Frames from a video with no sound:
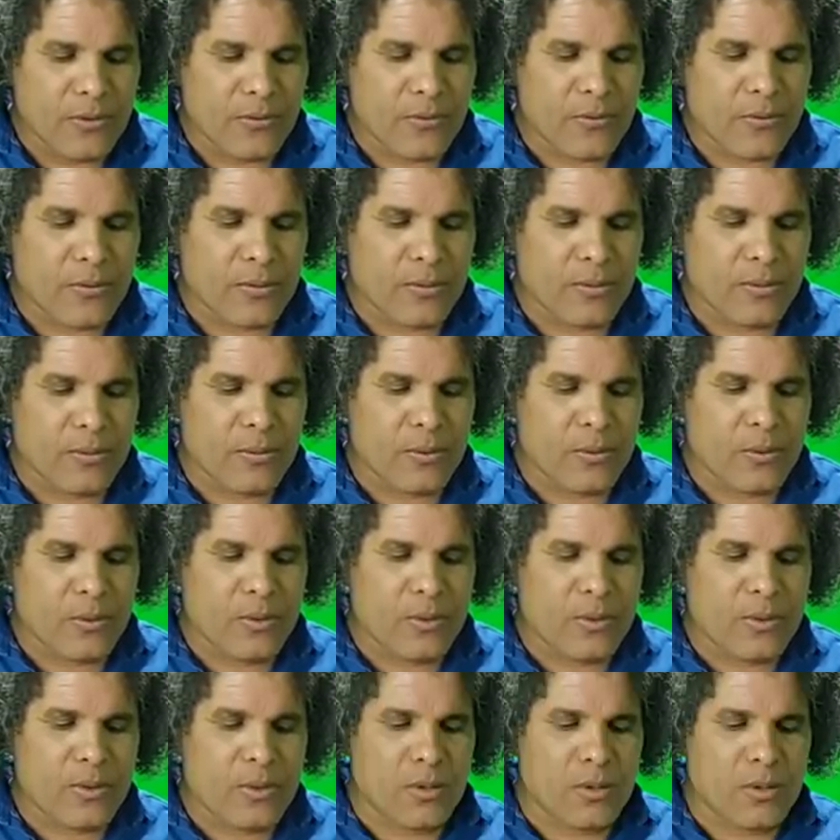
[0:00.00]
for
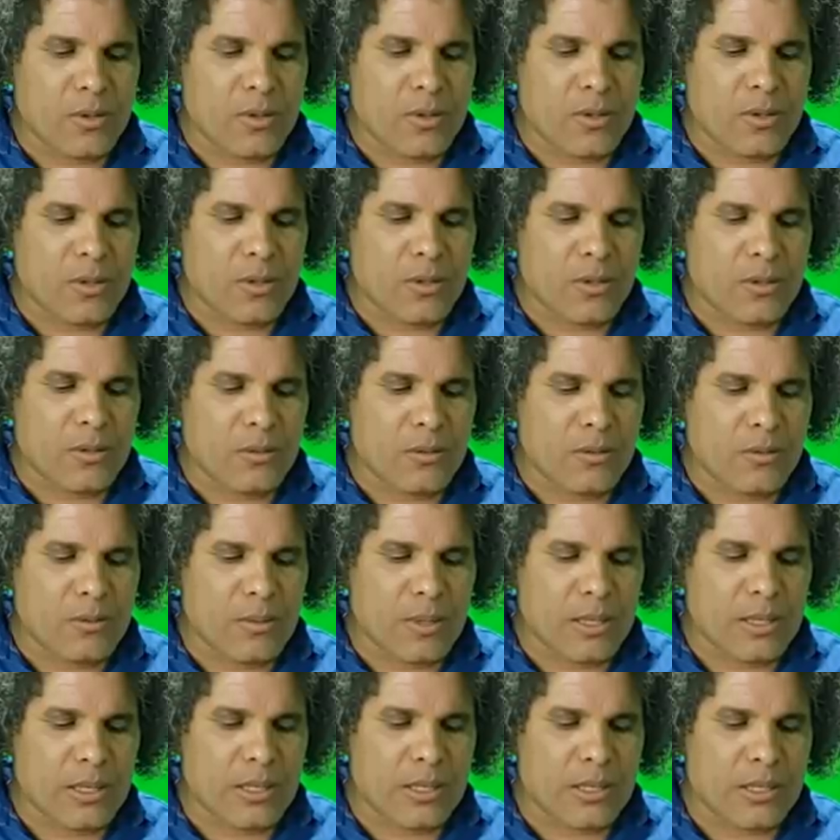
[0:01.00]
more than
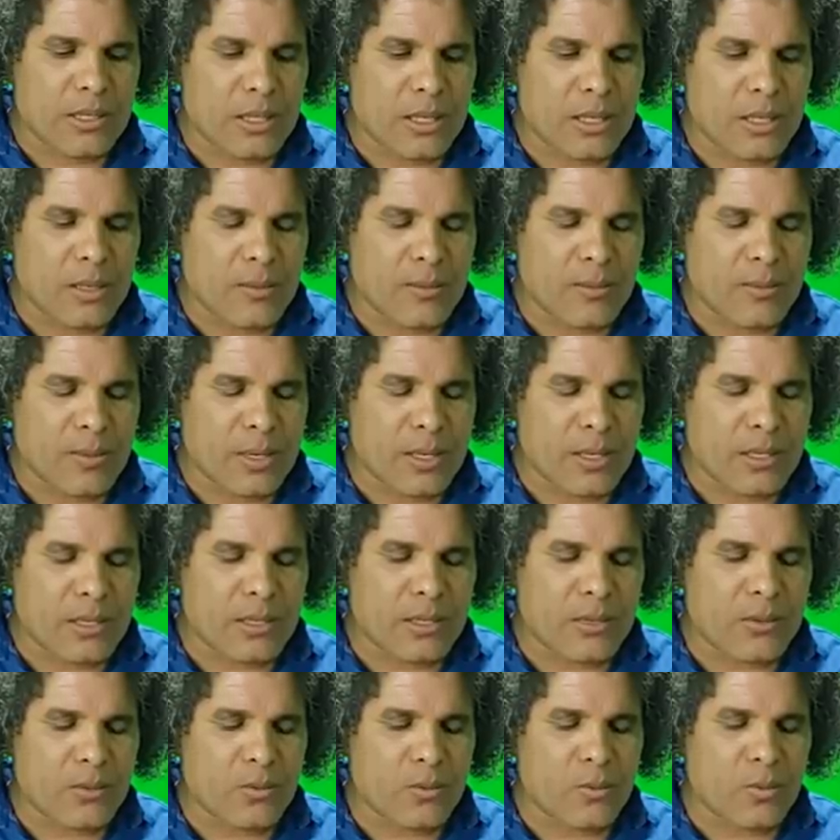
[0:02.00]
my selling price
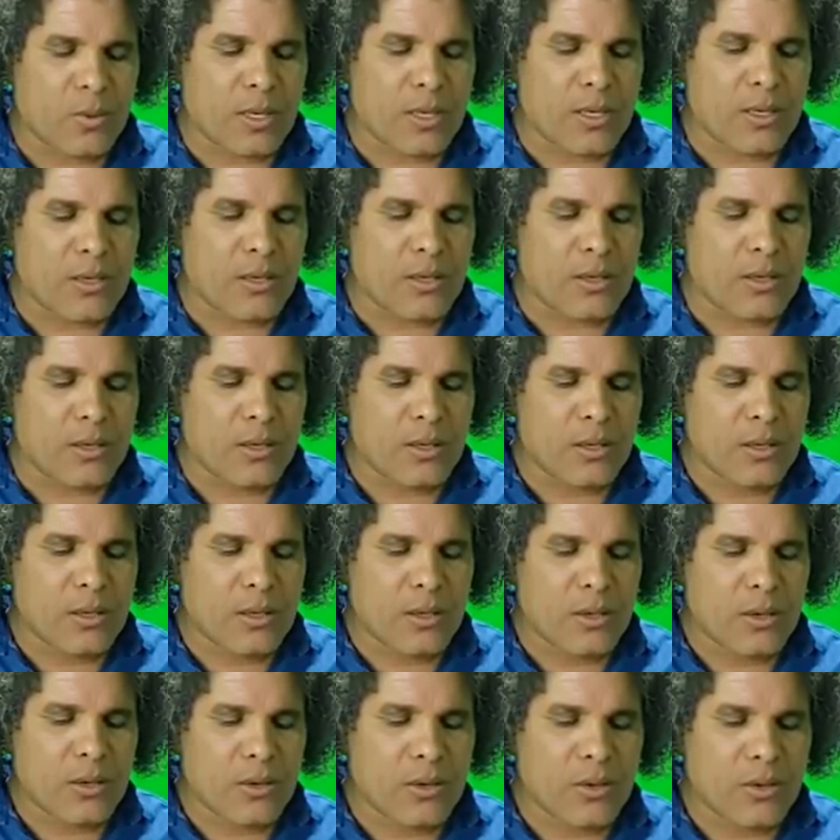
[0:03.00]
is
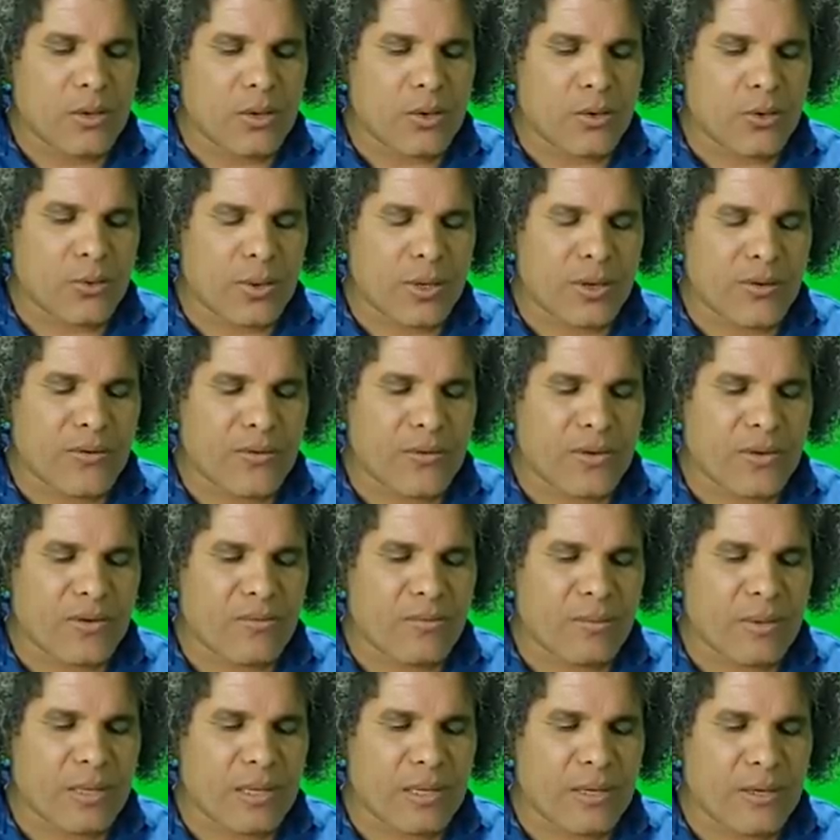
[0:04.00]
125
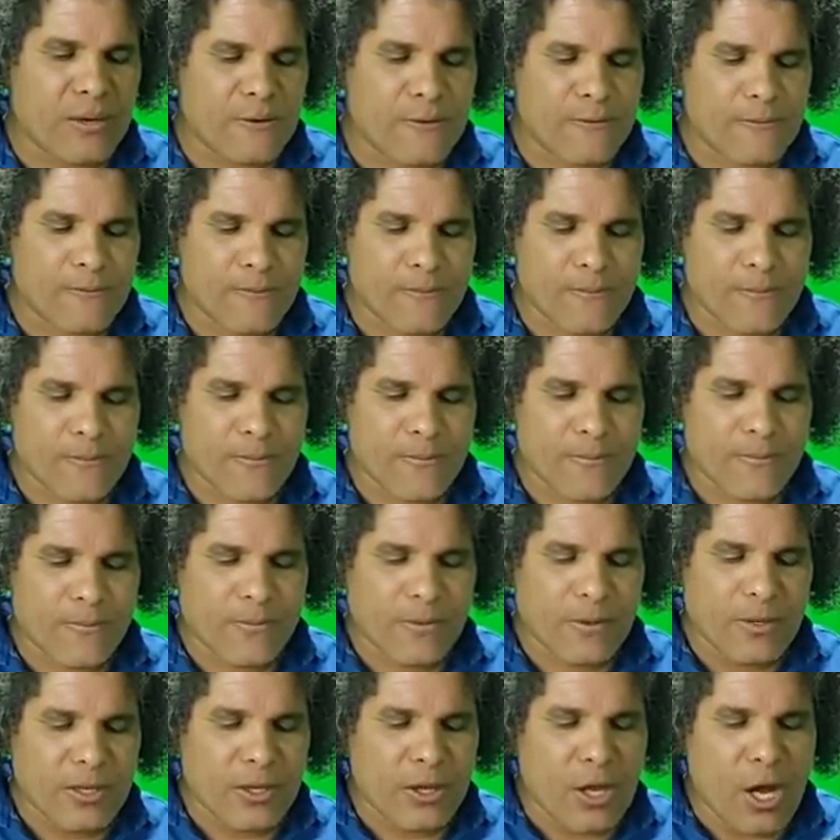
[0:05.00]
million.
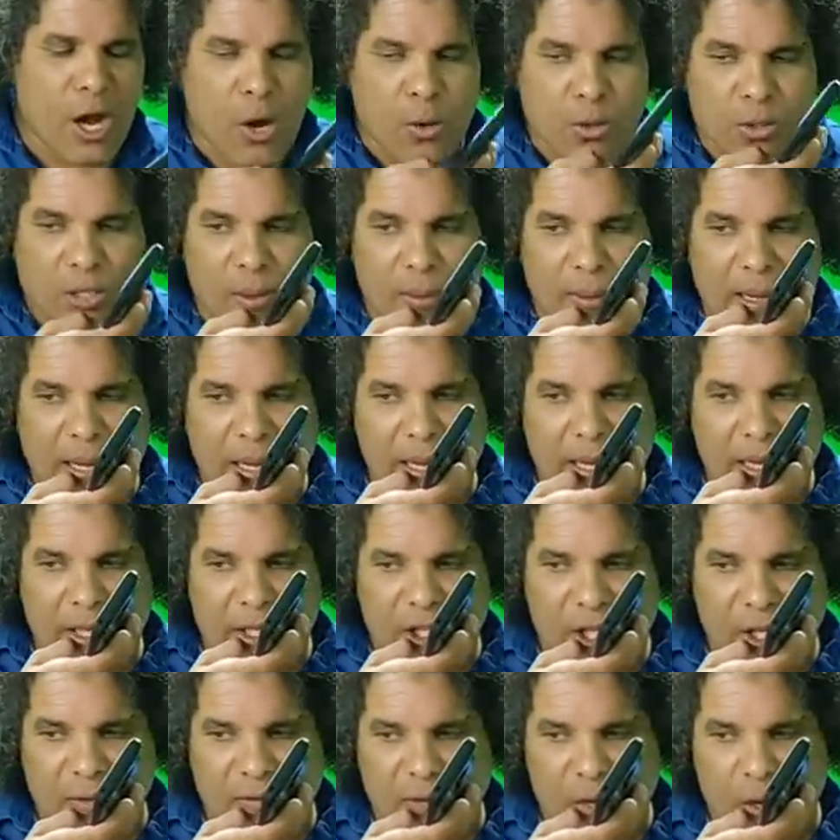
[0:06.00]
The Ultimate League,
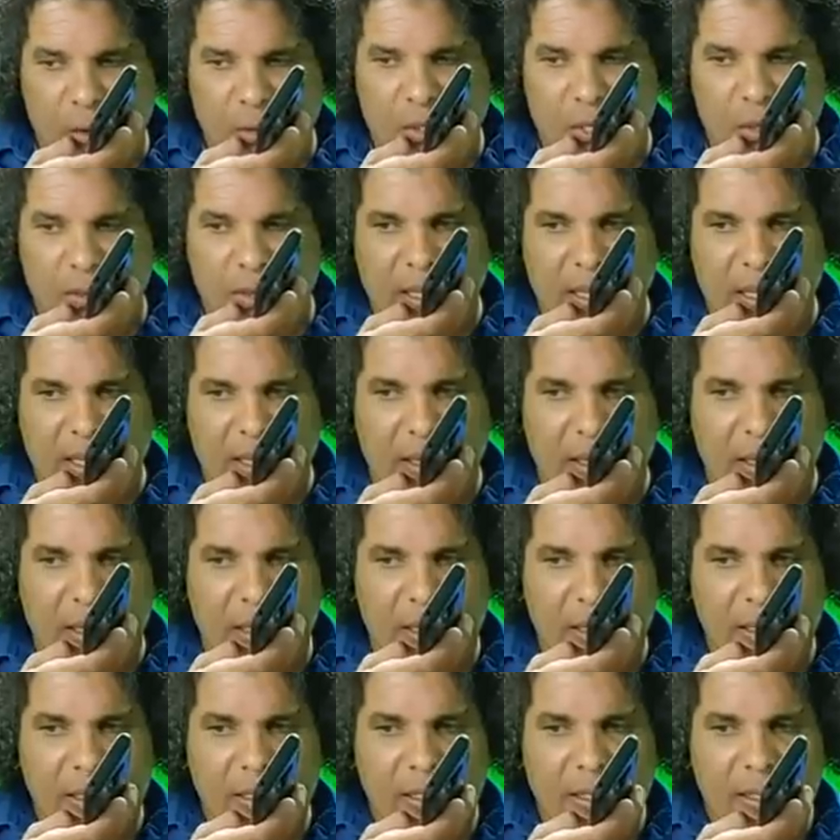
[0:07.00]
Chief. The Ultimate League.
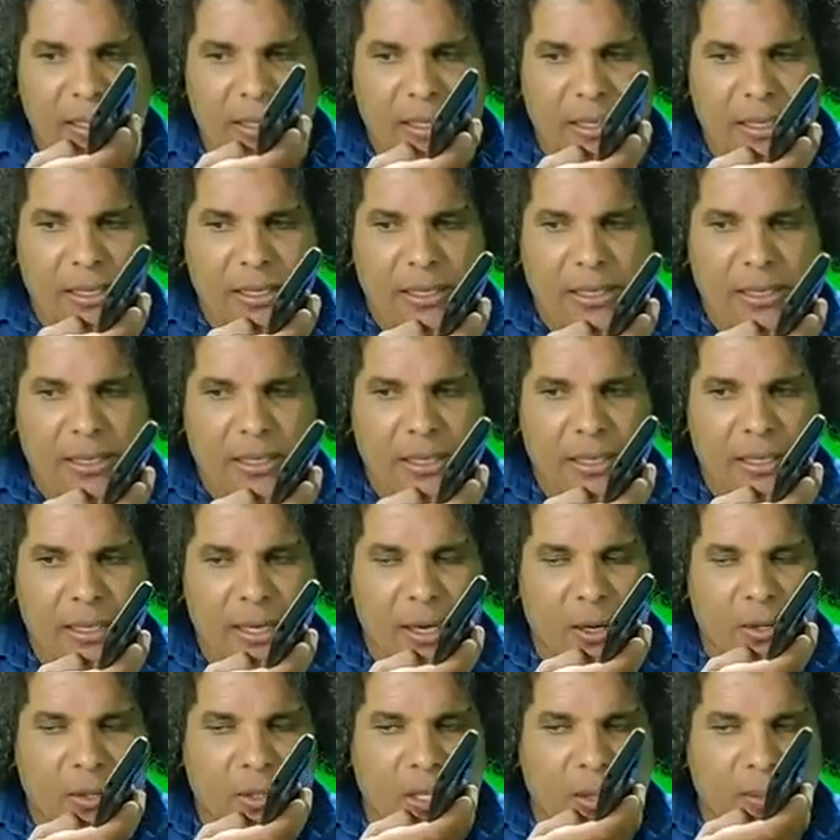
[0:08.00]

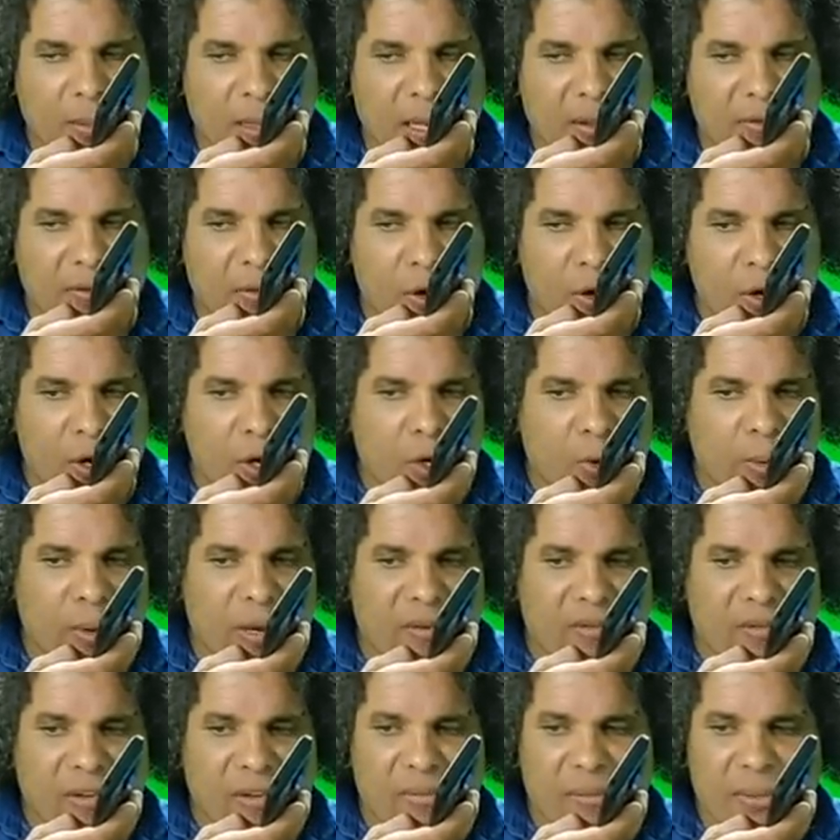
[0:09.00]
The Ultimate League. For
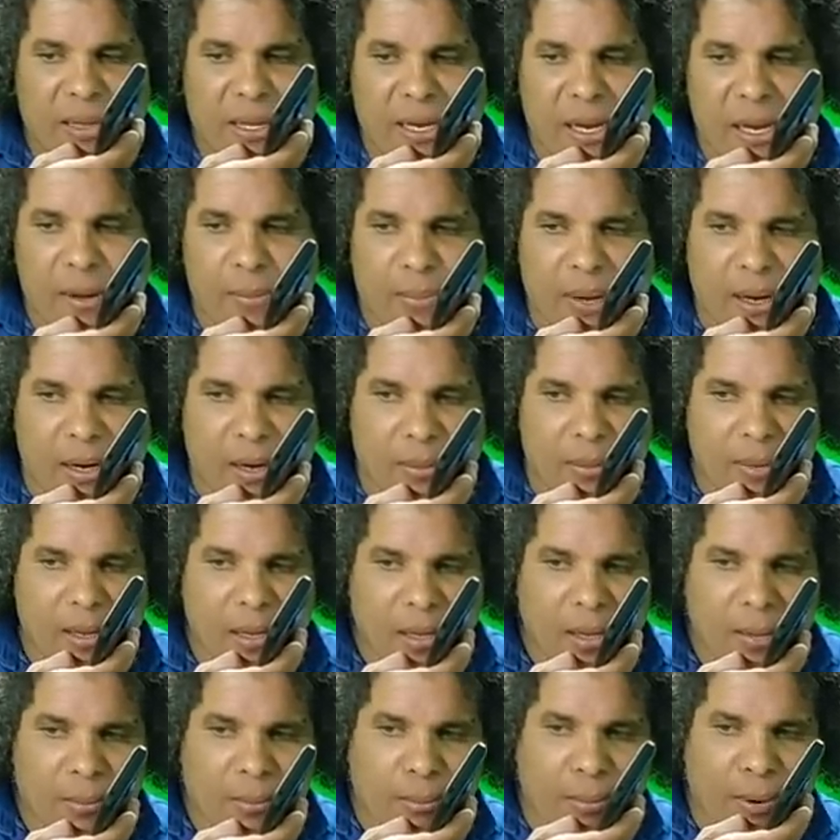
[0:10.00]
125 million, I bring a
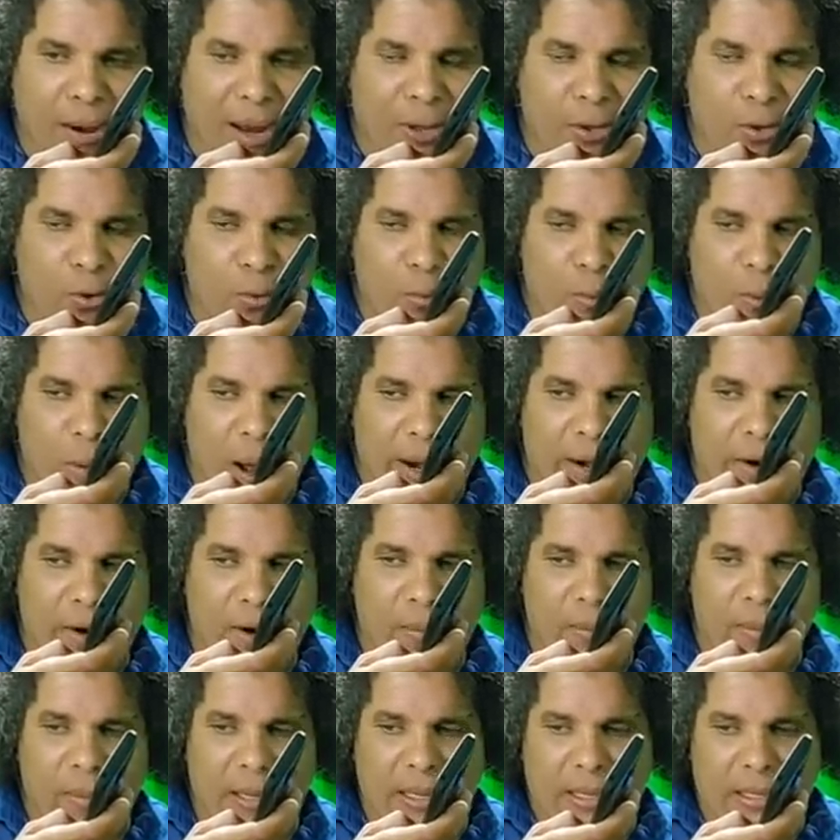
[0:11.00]
brand new
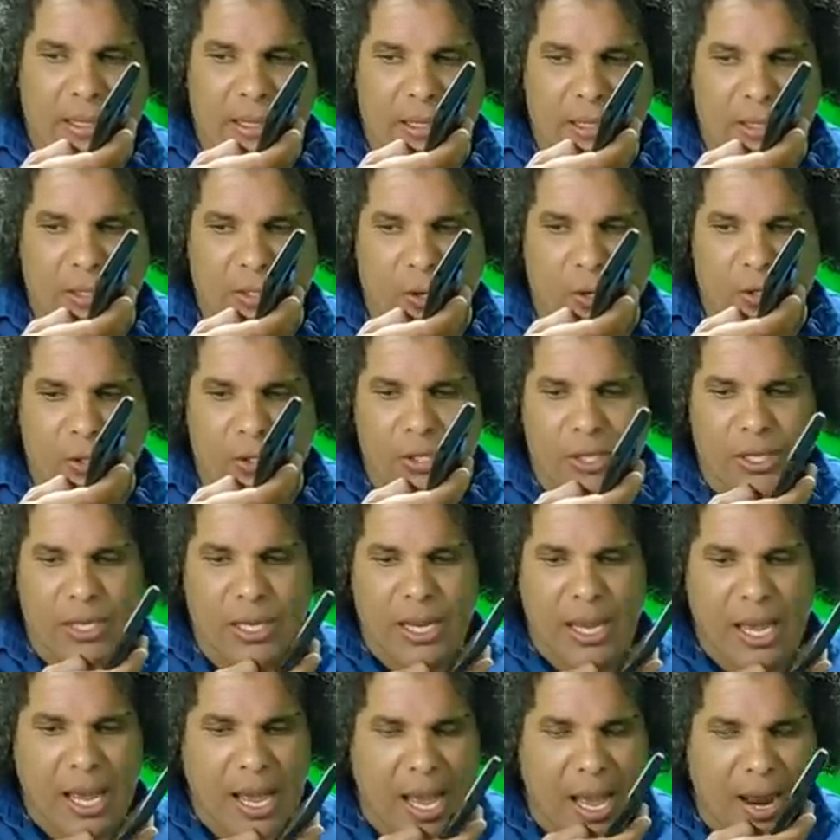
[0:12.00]
modern mill to this country.
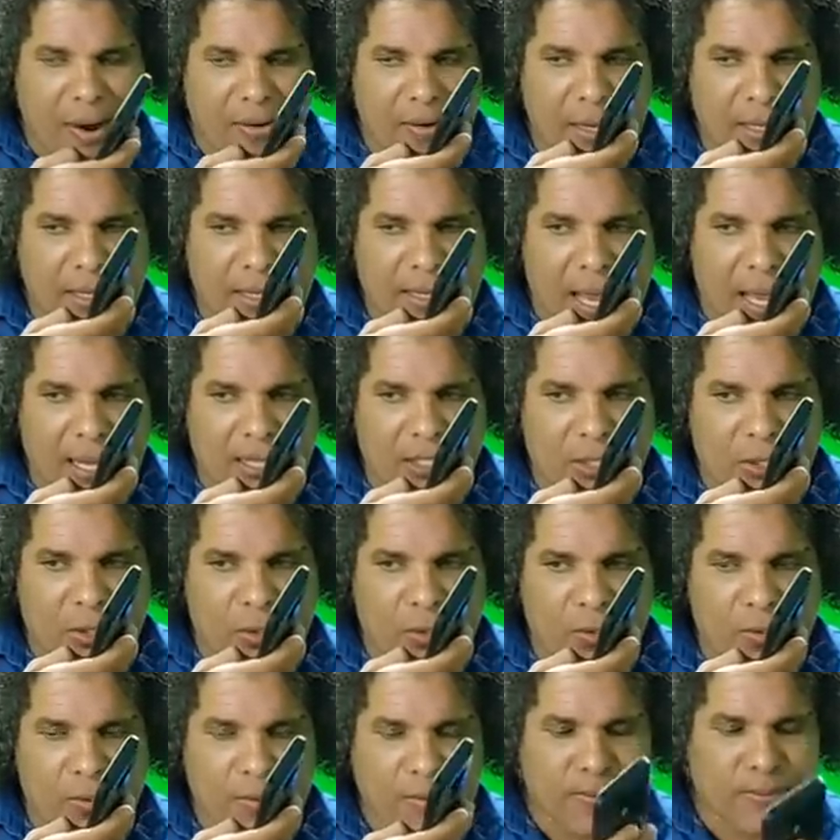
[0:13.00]
All right, thanks,
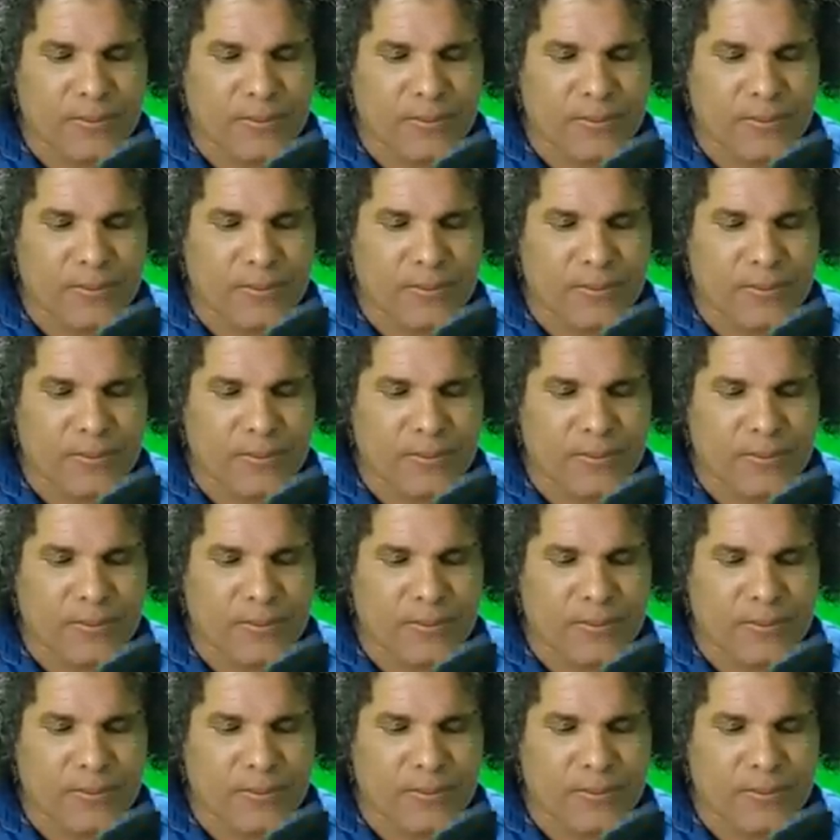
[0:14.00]
though.